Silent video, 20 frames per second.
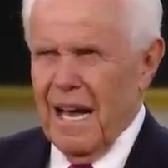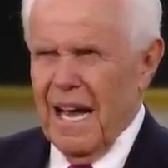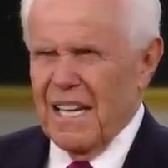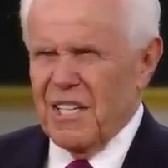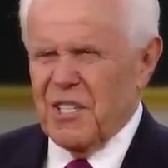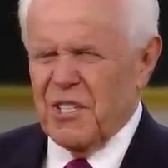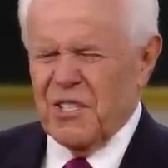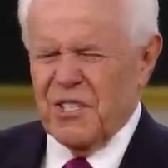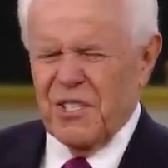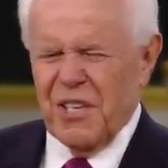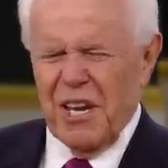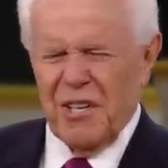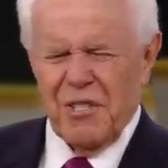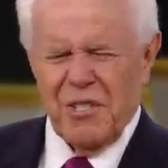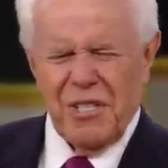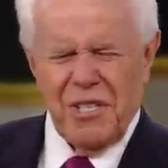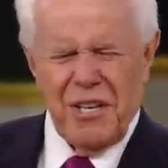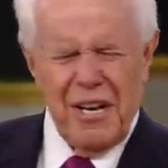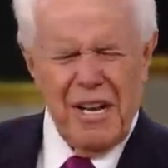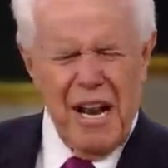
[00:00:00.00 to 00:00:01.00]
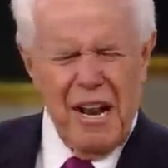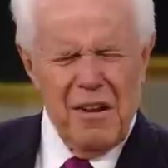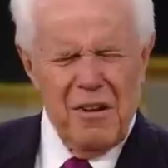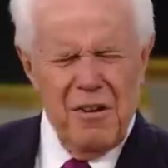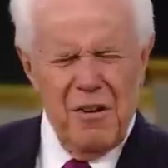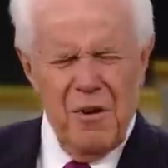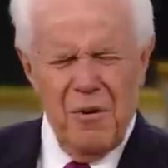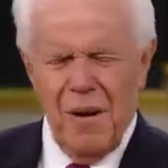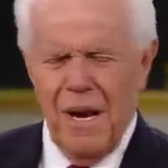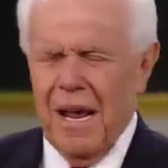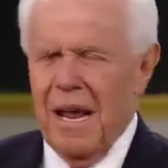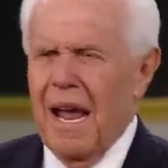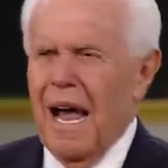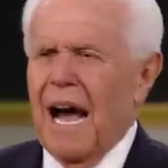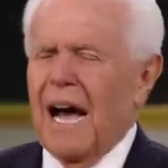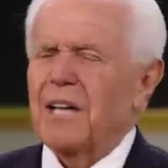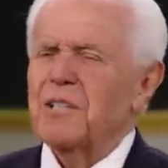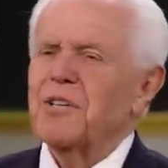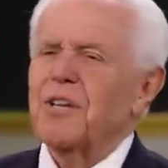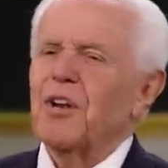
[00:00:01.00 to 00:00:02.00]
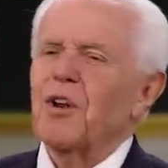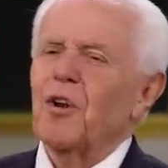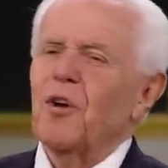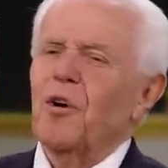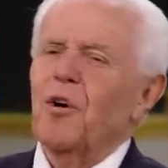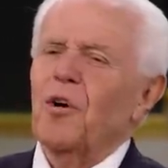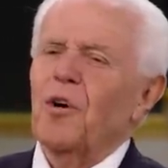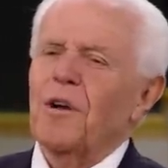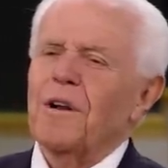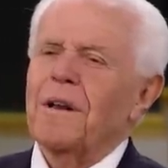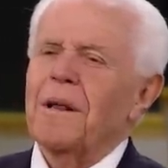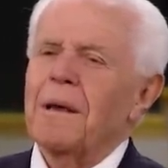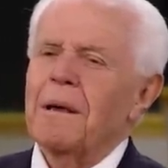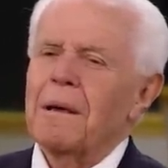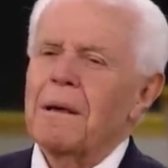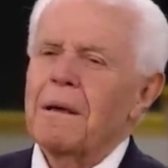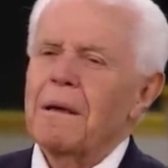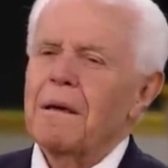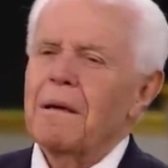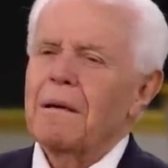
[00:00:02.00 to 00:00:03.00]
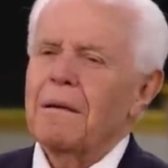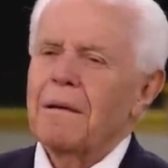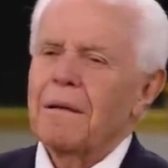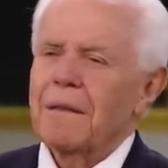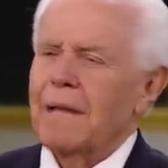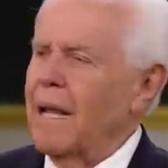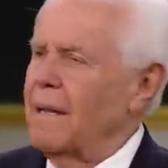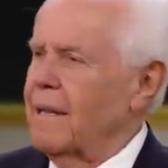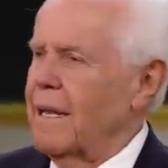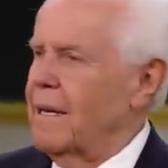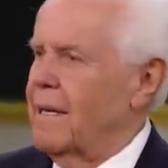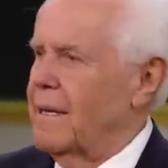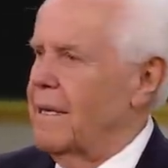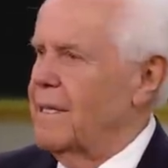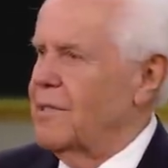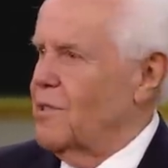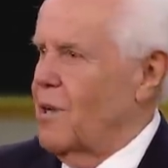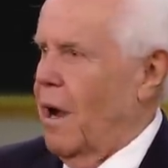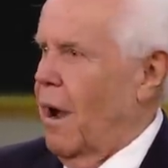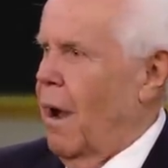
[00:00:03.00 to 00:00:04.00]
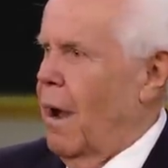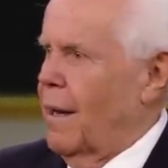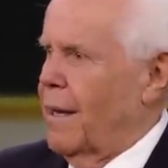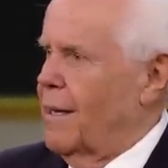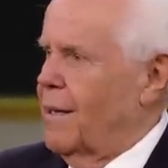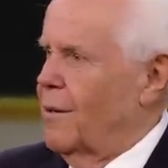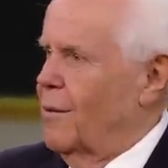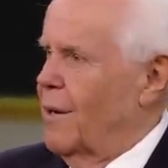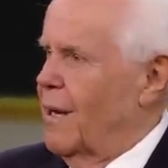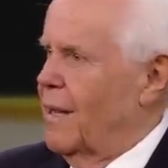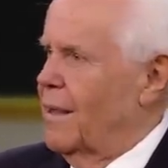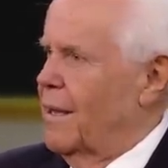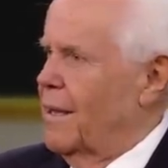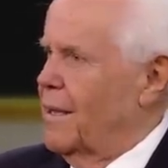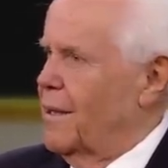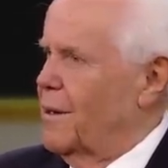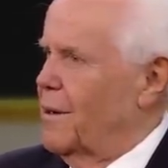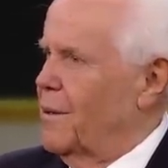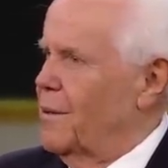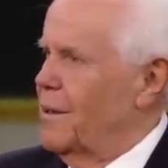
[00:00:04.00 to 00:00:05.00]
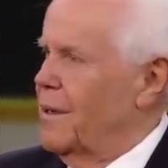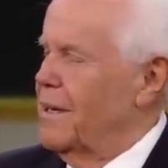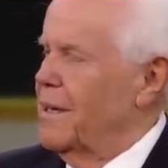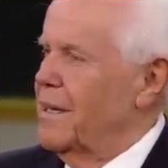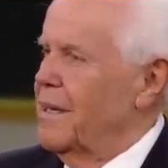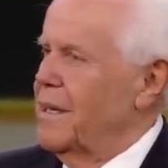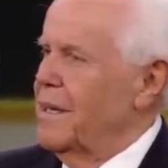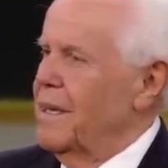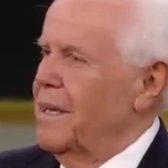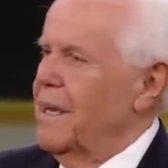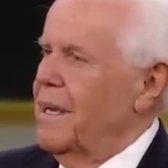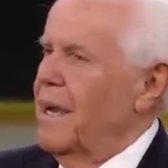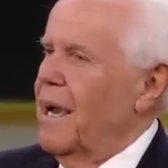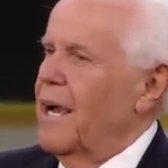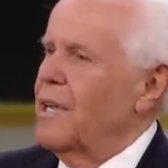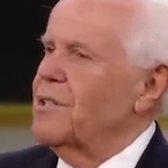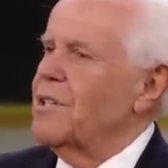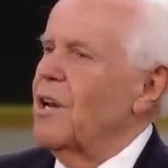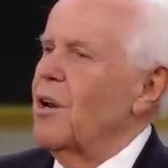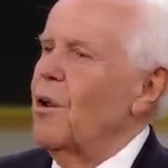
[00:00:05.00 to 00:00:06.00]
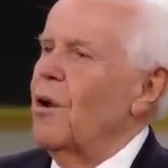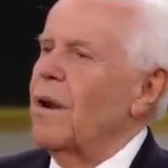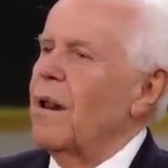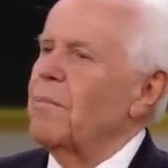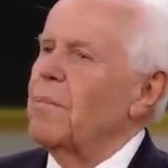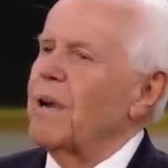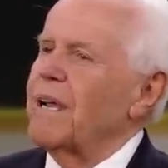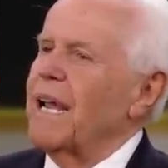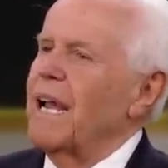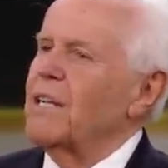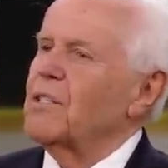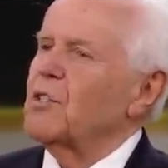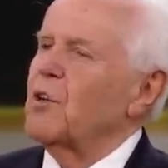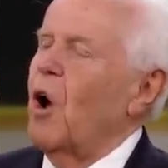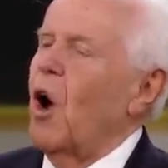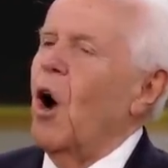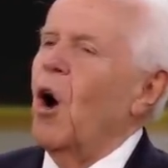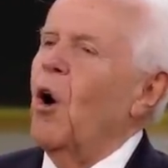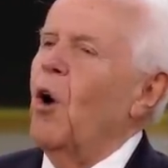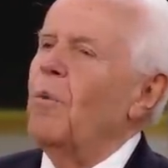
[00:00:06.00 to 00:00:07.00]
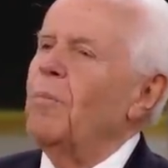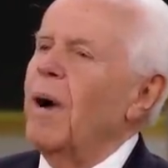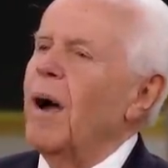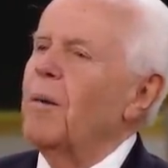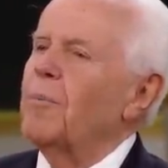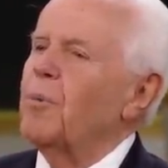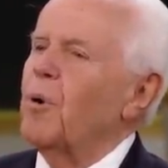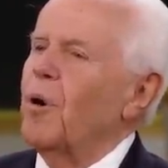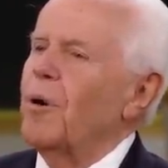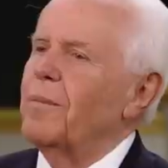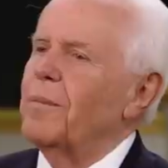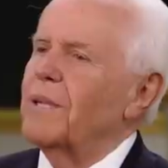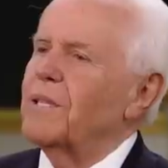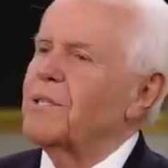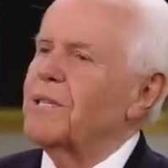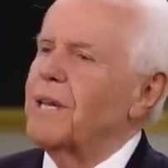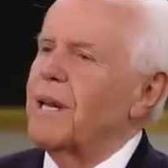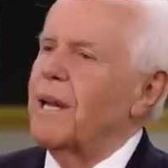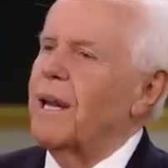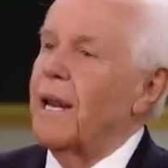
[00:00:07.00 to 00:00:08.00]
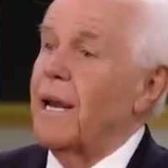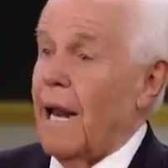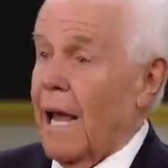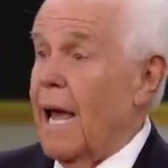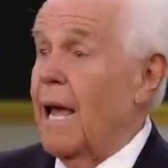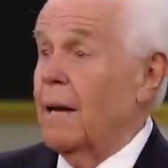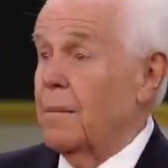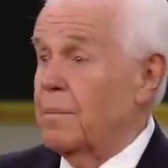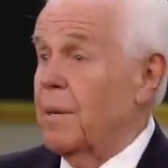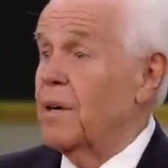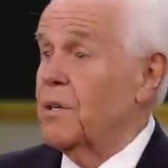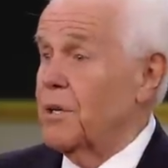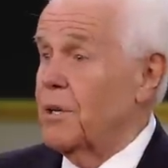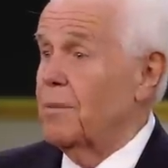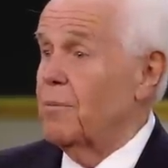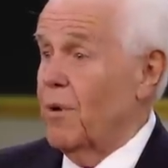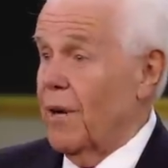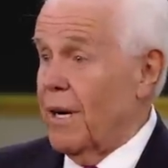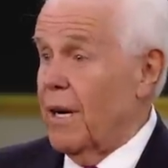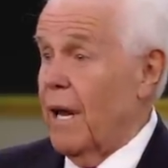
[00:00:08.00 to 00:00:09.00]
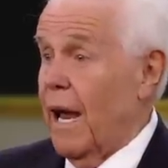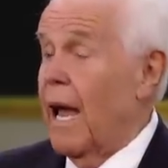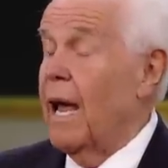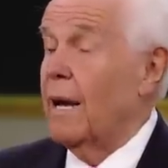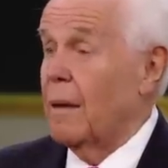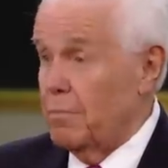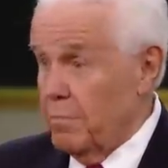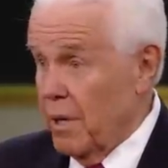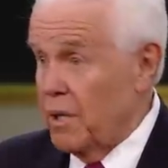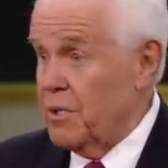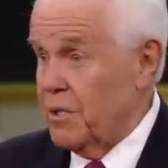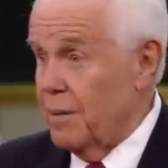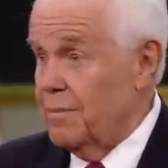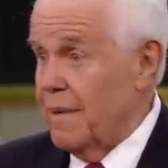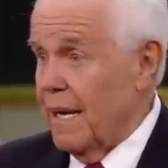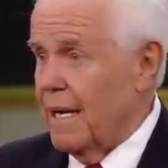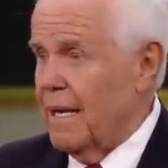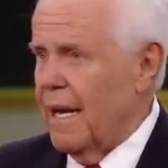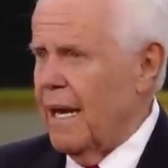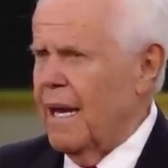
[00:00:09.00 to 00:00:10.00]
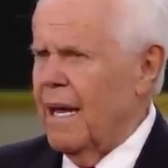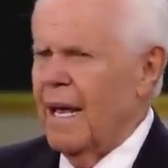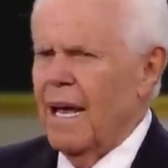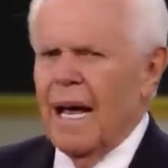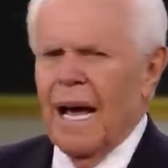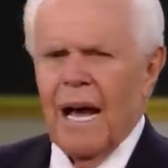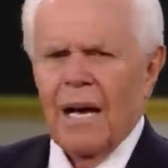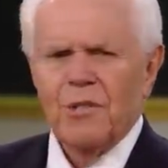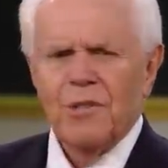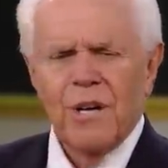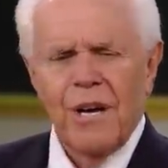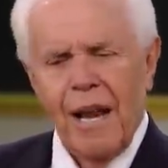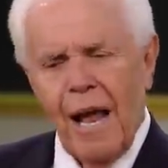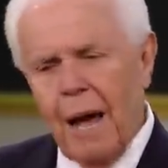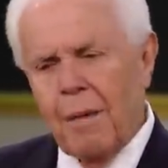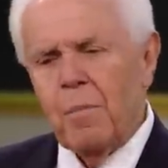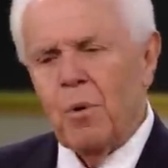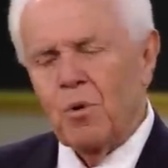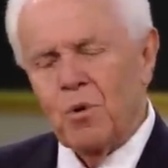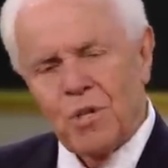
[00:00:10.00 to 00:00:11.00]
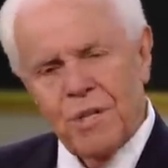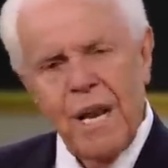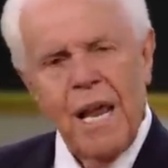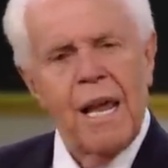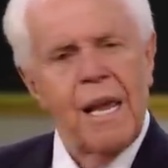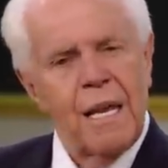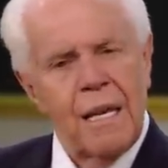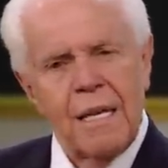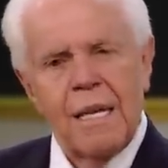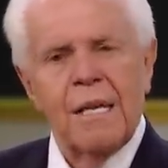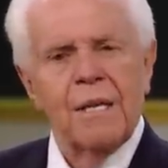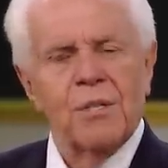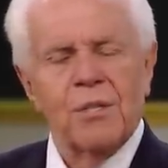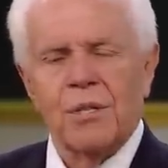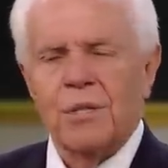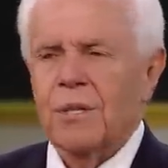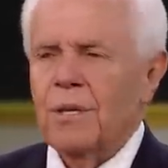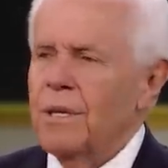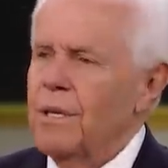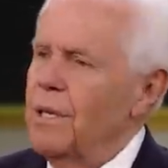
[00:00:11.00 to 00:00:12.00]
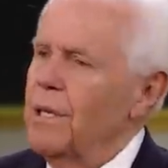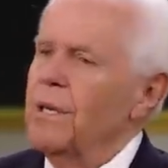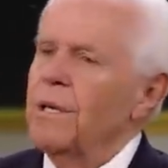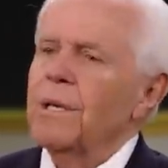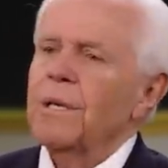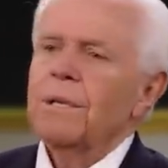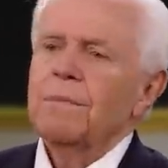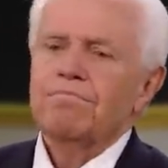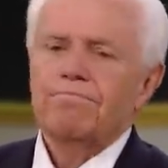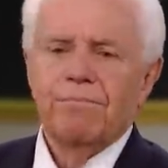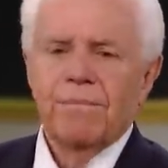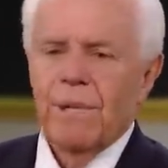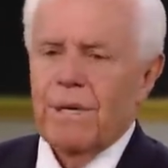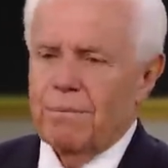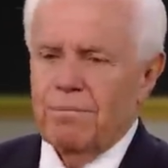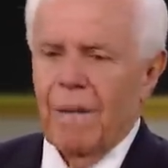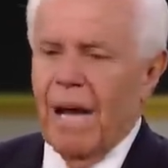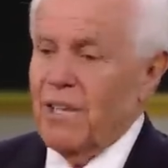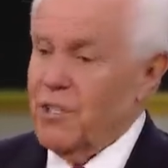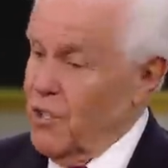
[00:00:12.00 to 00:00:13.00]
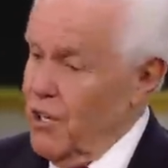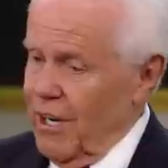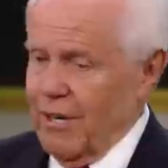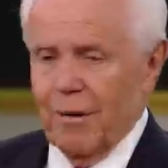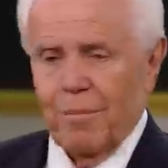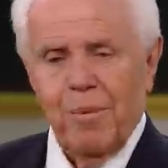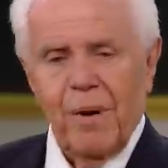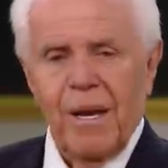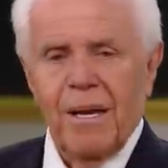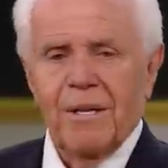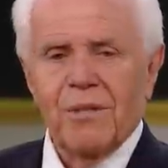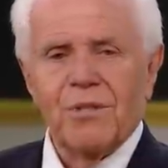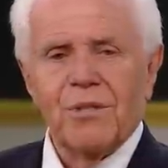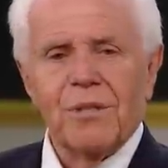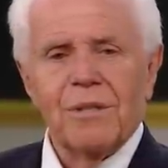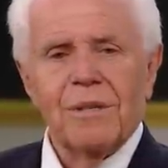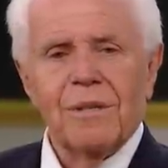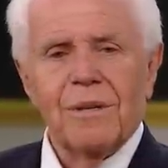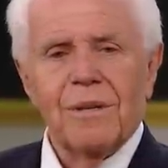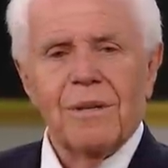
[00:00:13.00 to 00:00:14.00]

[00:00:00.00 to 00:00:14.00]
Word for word: I sensed it. I knew it. I said, Lord, not that he's God, he can do anything, you know. I said, Lord, I'm going to cancel all my appointments today. And I had a bunch of them, Ricky. I had a bunch of them that day. I said, I'm going to stay in this, my secret place.